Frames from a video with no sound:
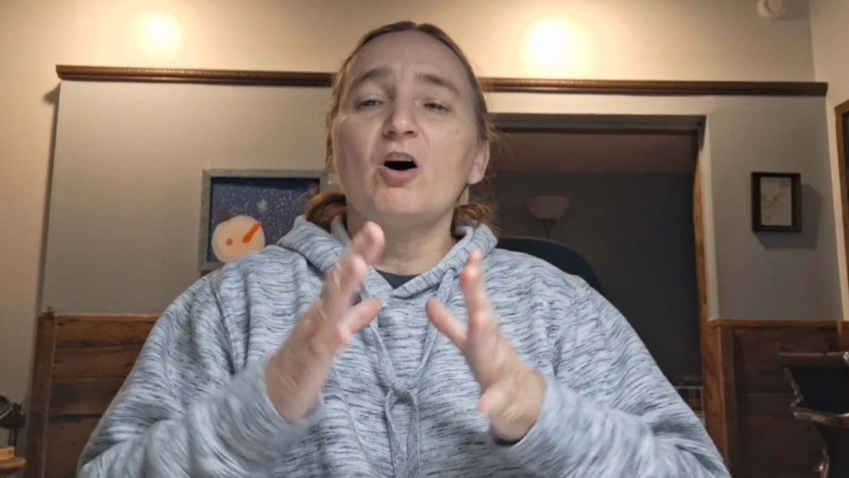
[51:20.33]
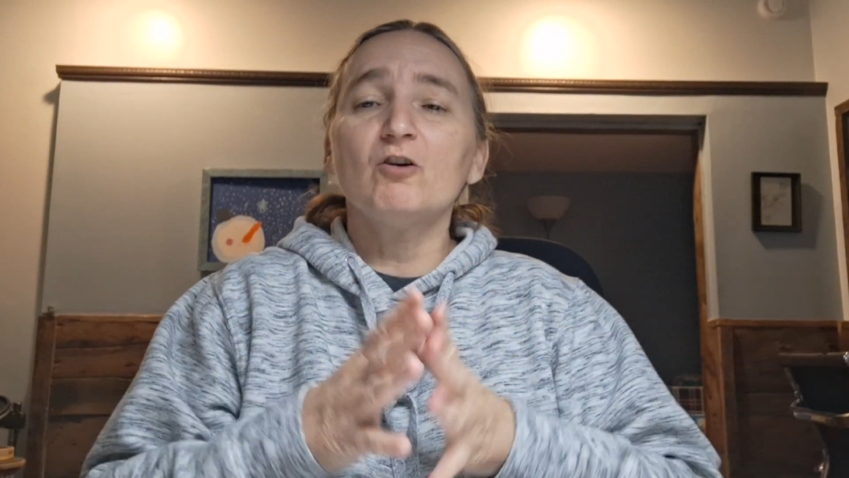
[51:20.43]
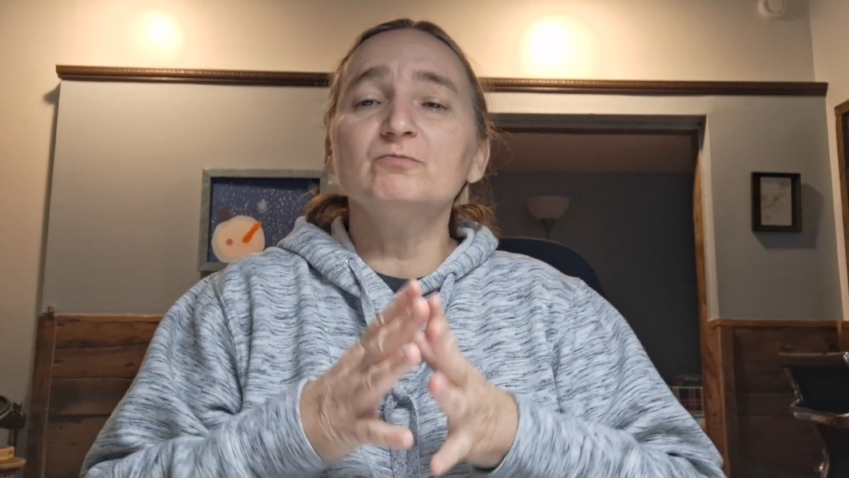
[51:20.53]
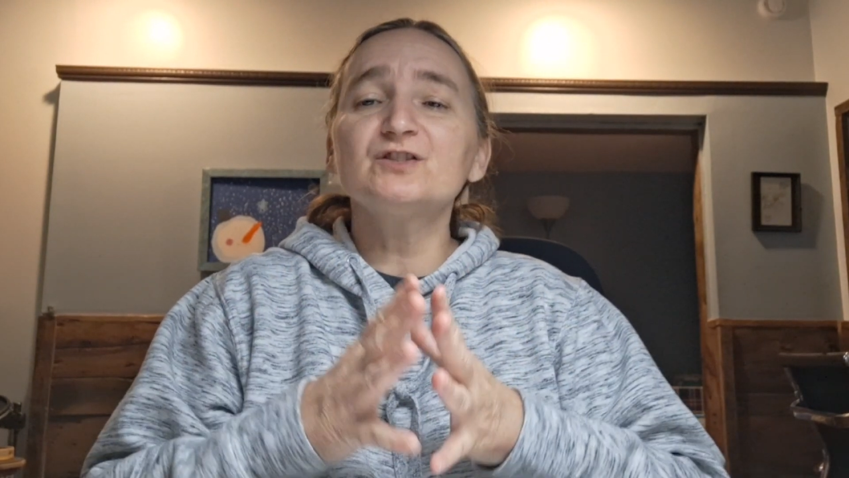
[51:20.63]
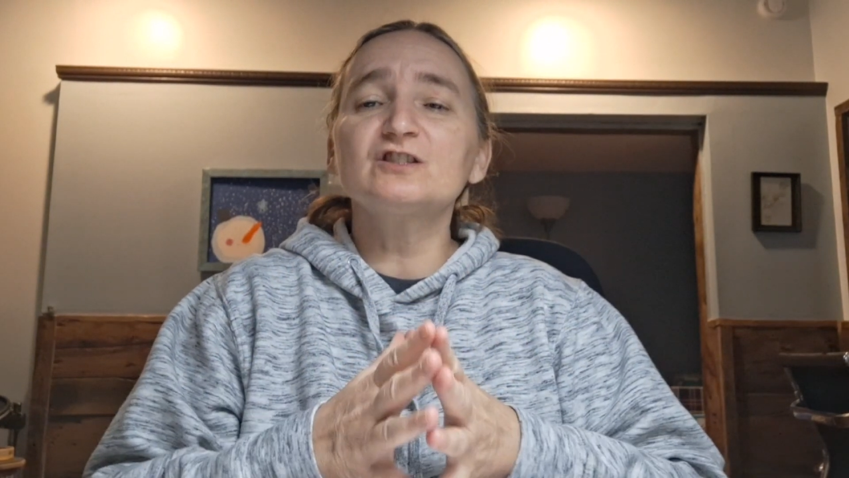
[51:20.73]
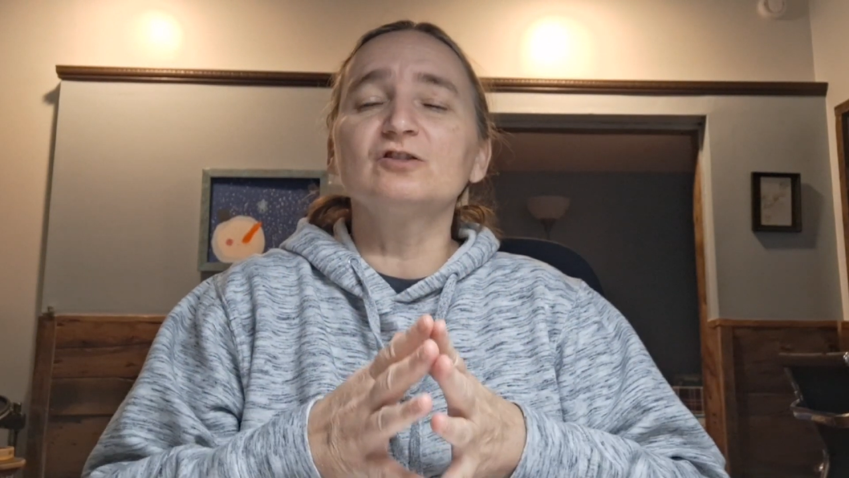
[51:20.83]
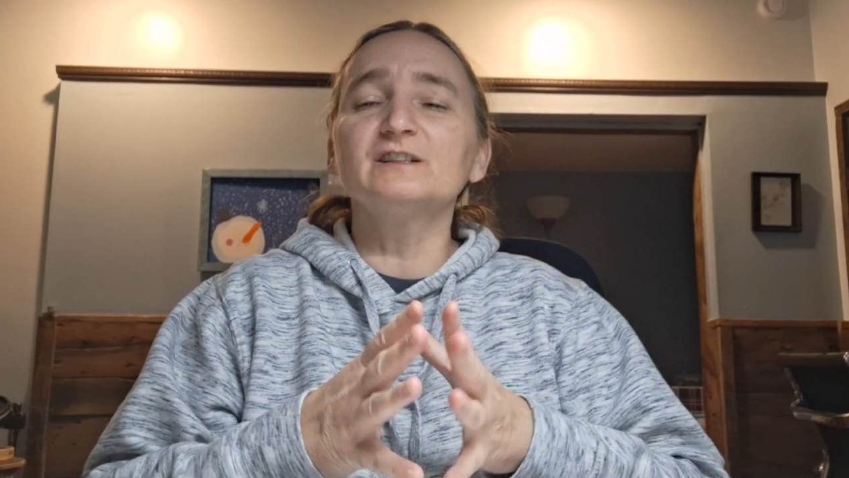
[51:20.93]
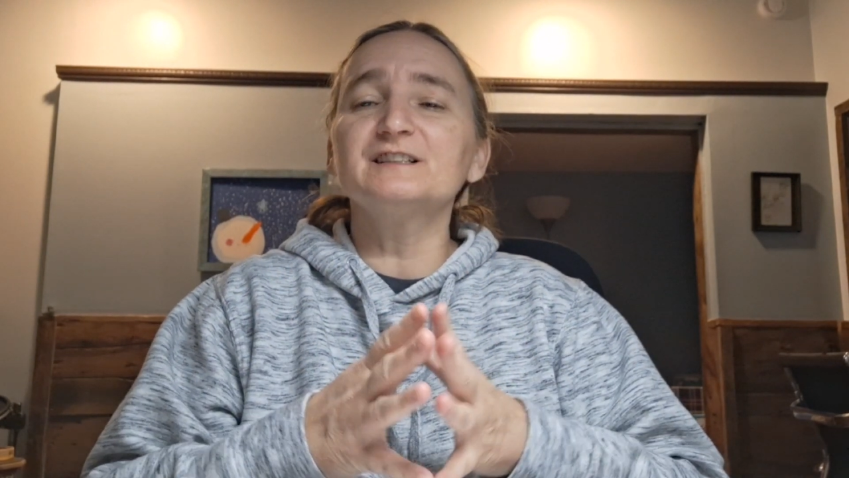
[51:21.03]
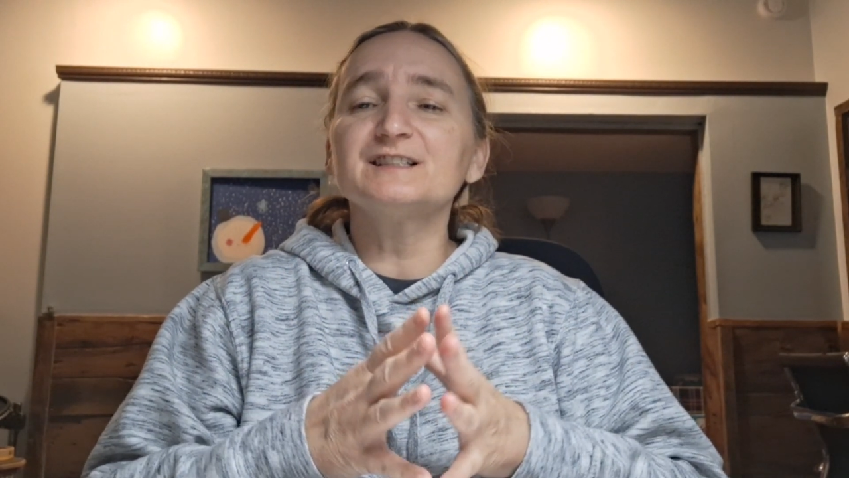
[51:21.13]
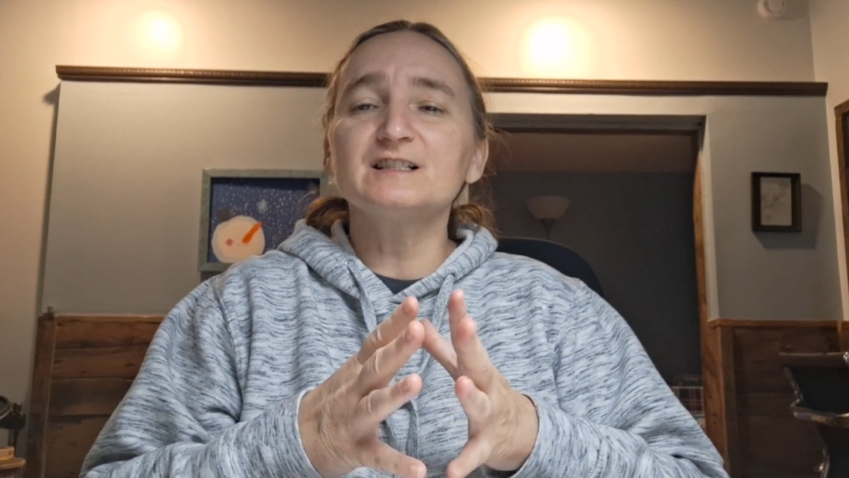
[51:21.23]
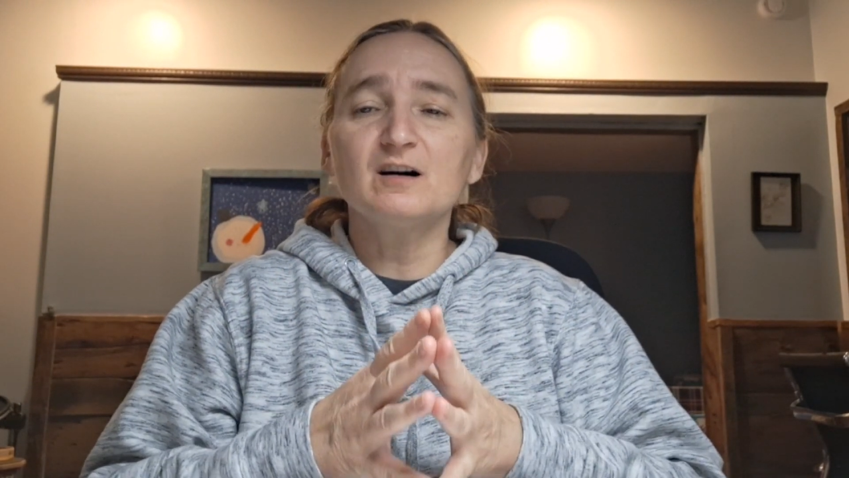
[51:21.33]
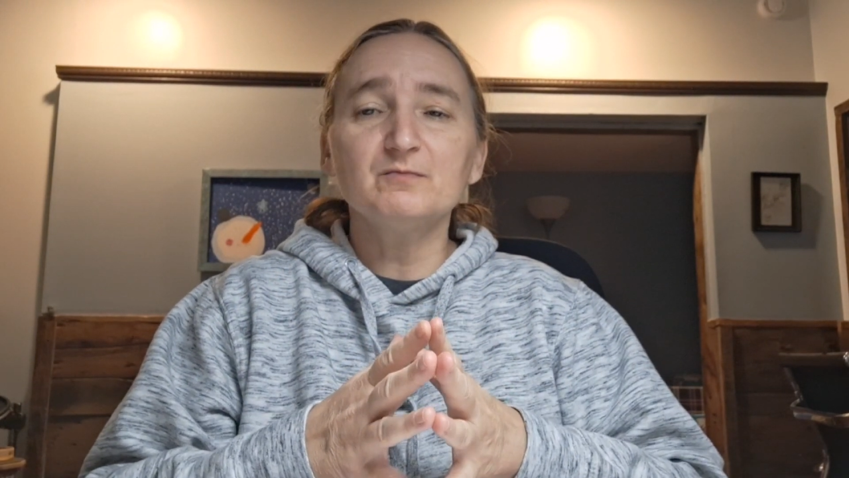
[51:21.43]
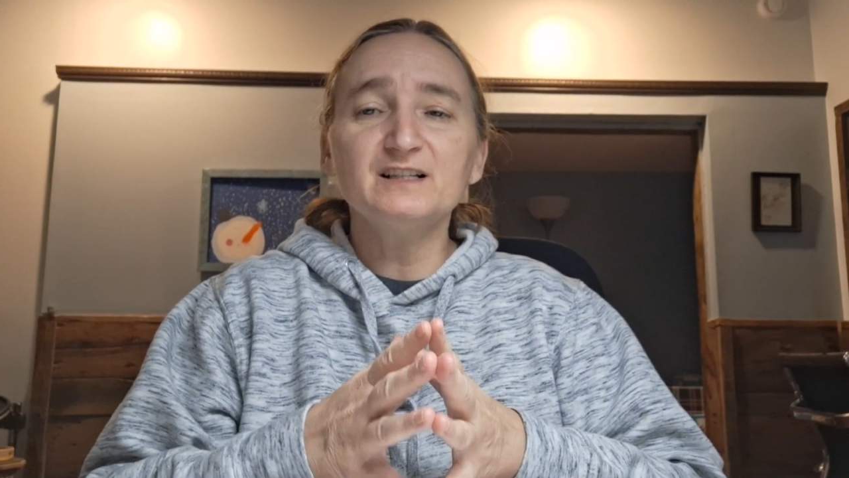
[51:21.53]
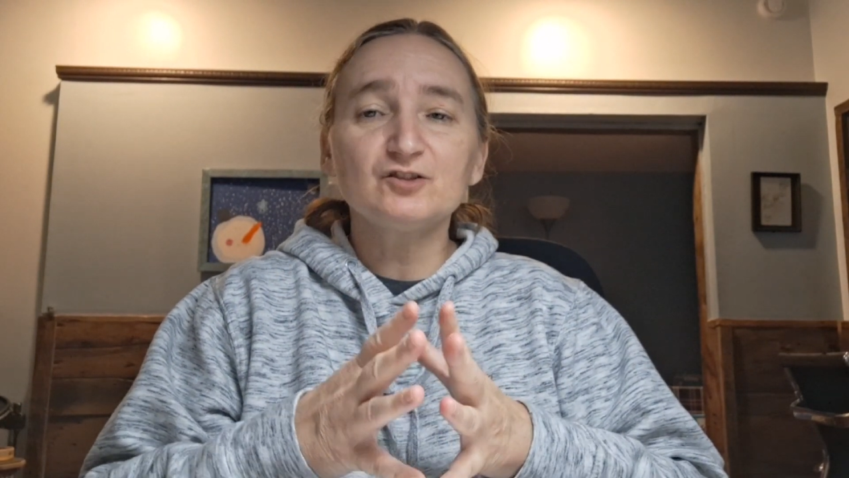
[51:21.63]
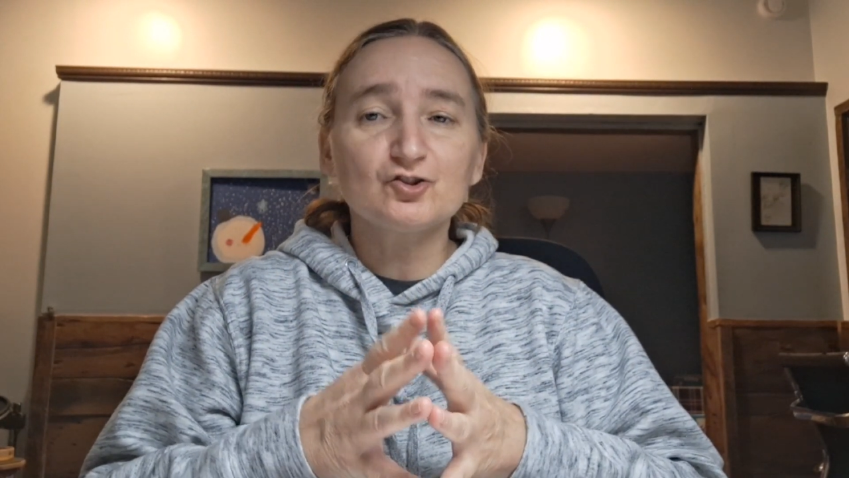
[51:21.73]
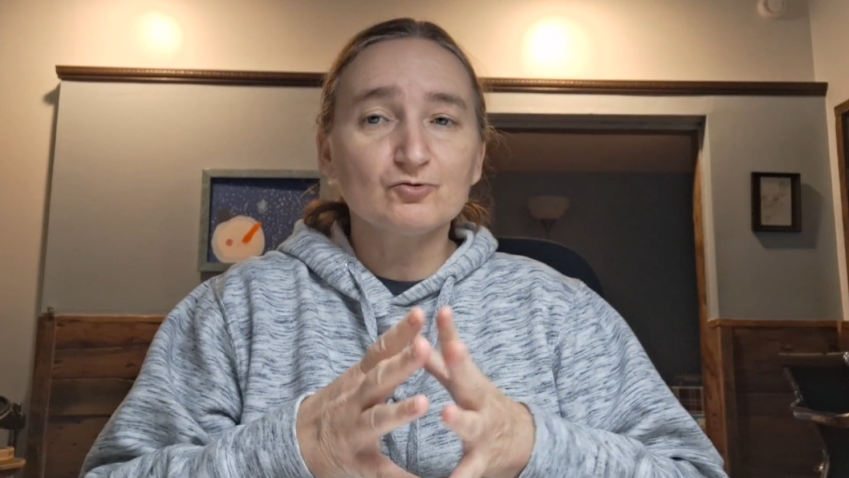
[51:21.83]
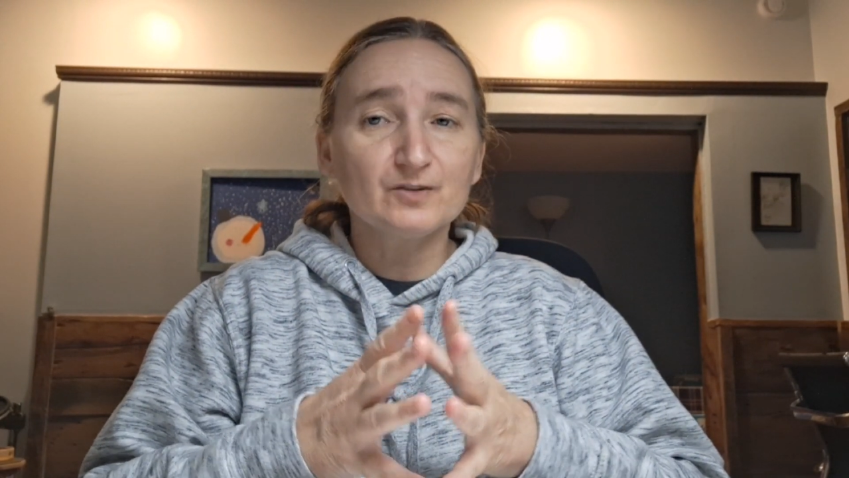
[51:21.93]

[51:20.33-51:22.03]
homeschooling does not mean that you're